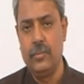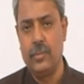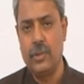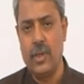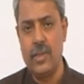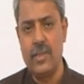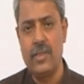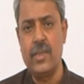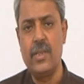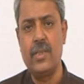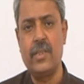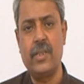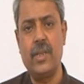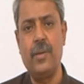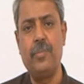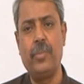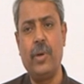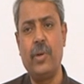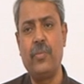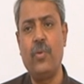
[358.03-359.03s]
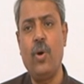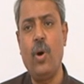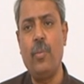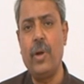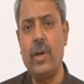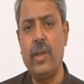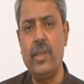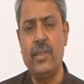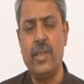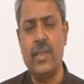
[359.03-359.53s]
Consistent
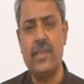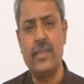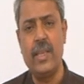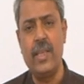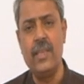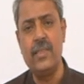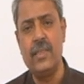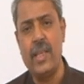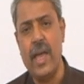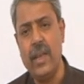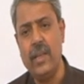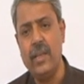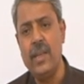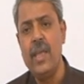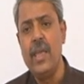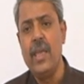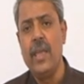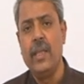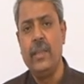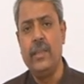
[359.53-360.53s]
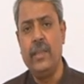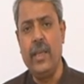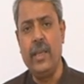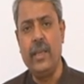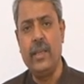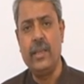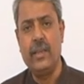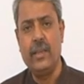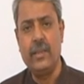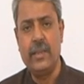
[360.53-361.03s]
performer in the sense that
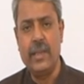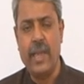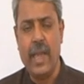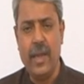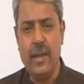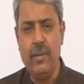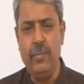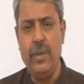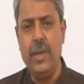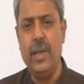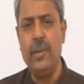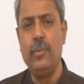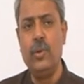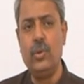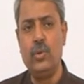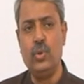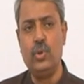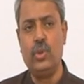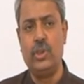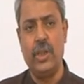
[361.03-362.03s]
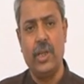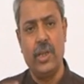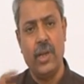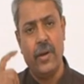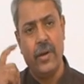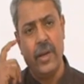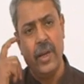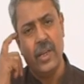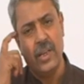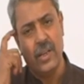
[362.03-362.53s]
they can be able to
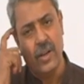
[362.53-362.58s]
generate